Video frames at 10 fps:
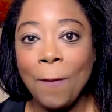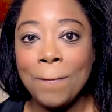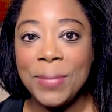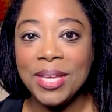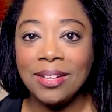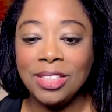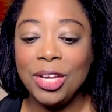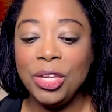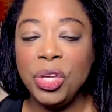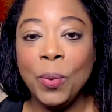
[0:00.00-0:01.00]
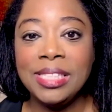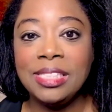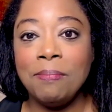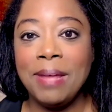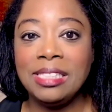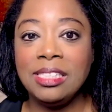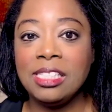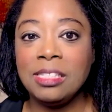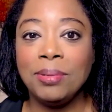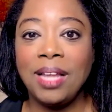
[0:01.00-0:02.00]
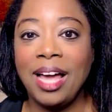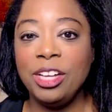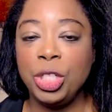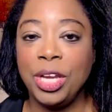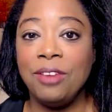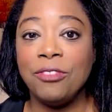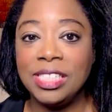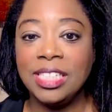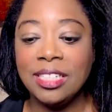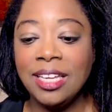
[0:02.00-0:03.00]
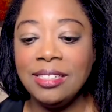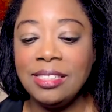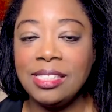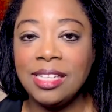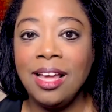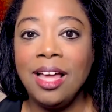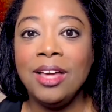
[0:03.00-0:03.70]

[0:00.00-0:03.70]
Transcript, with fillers: help build U.S. domestic supply chain resilience